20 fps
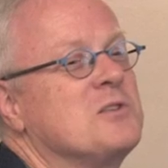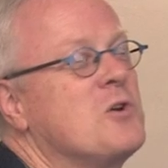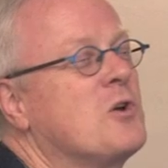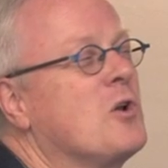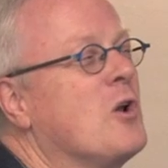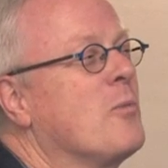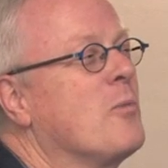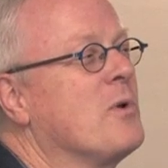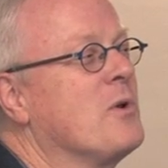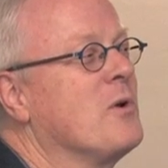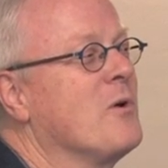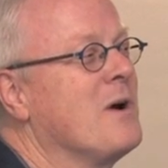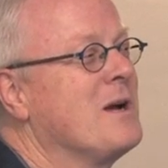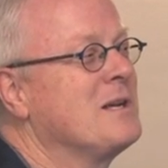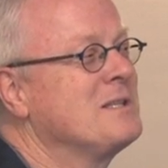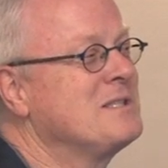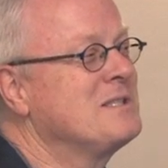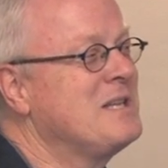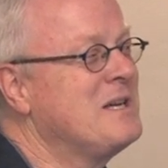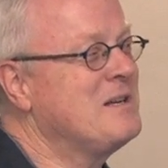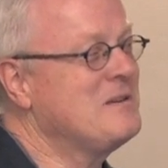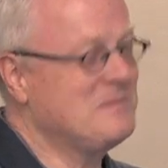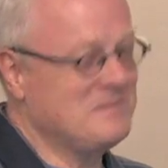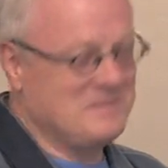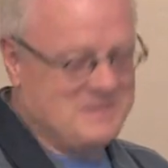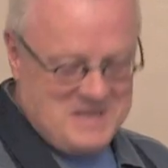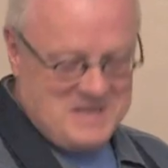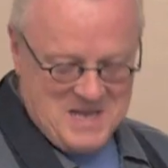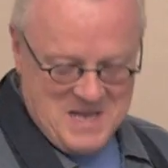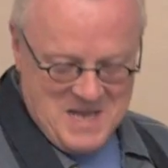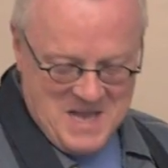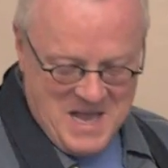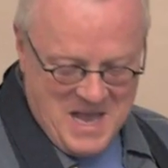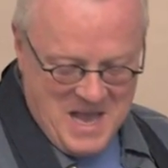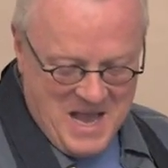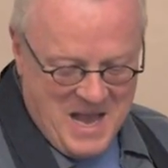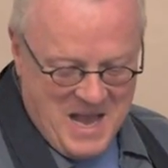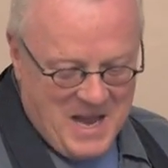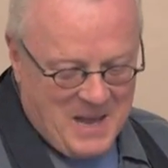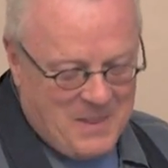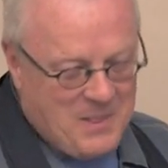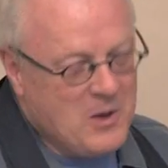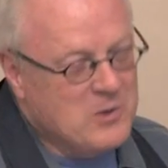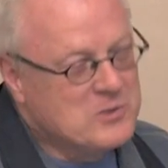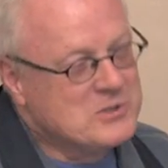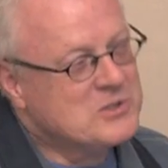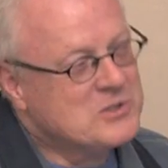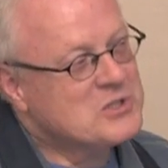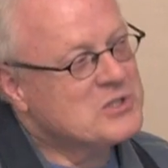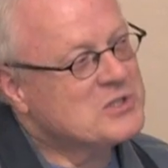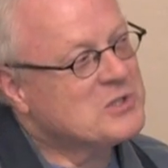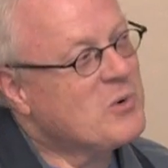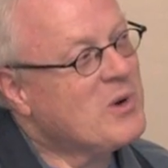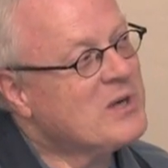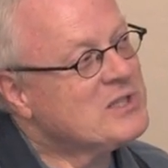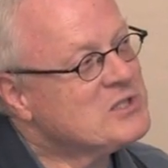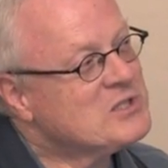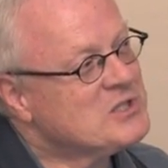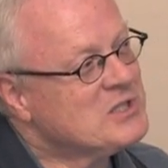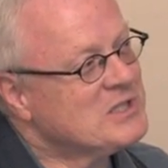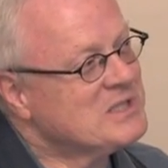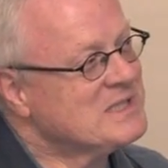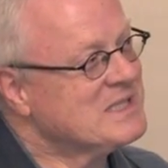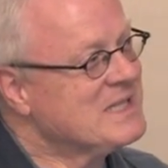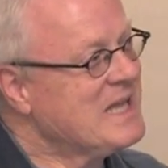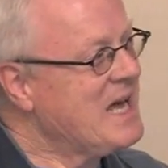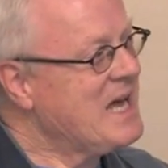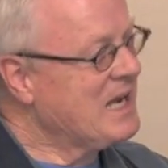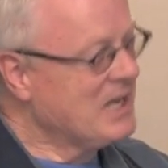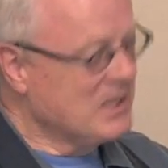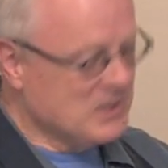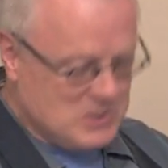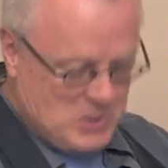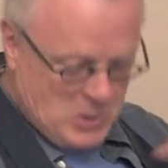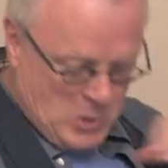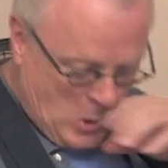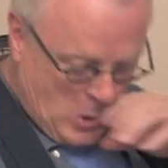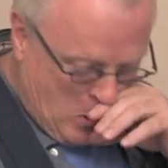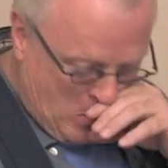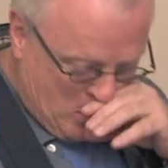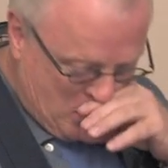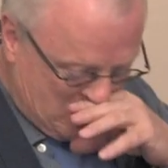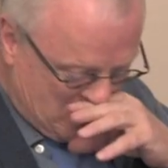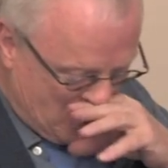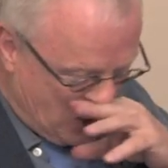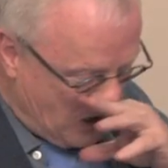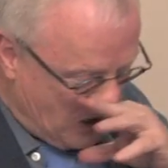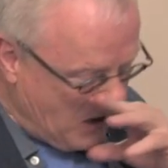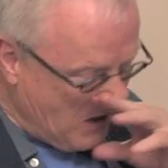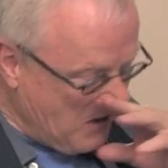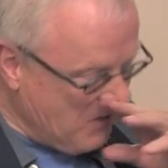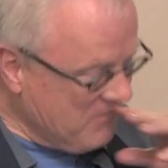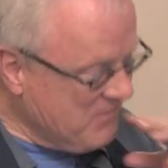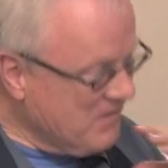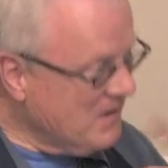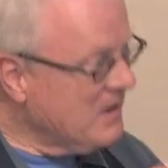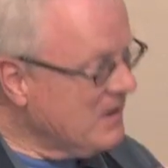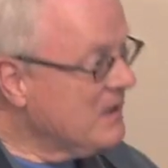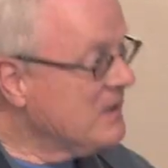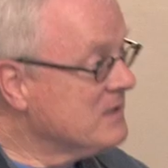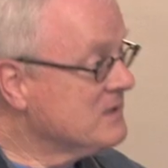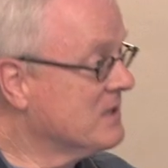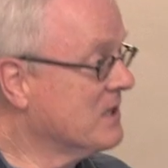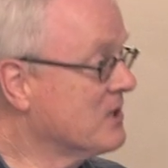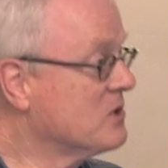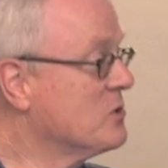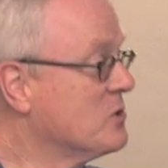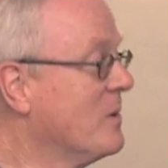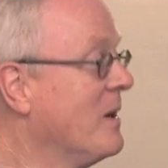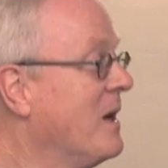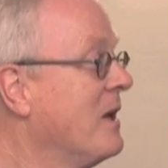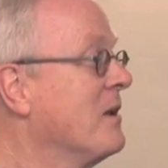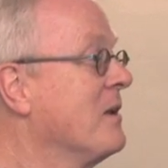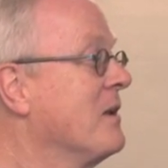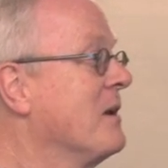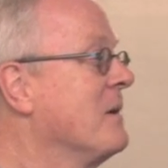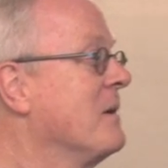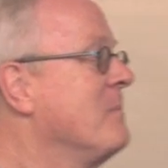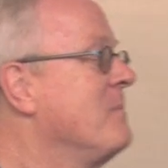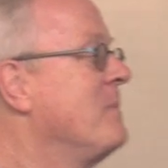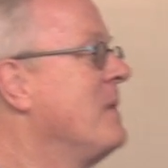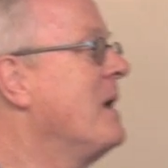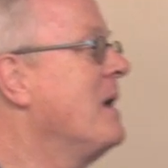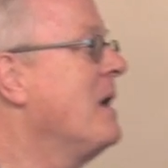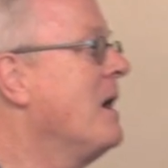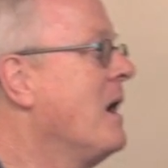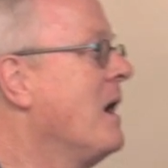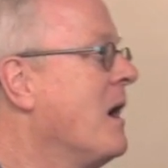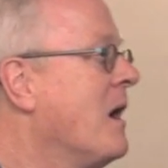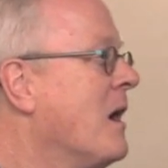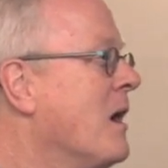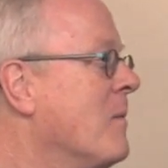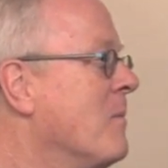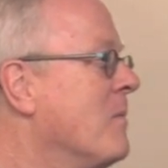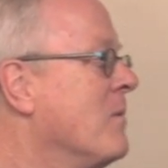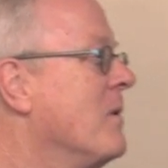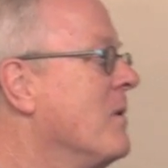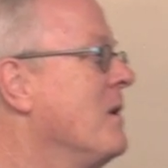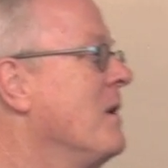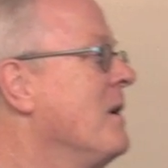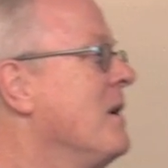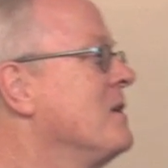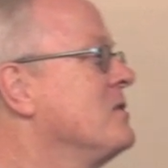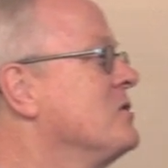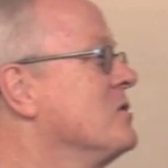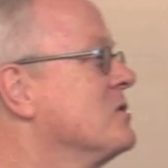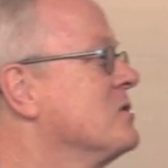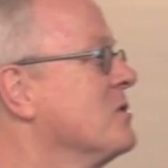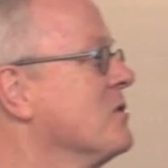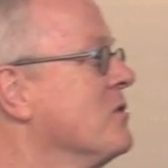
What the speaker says: you can open your eyes now. And those are just questions that, in terms of sexuality, just so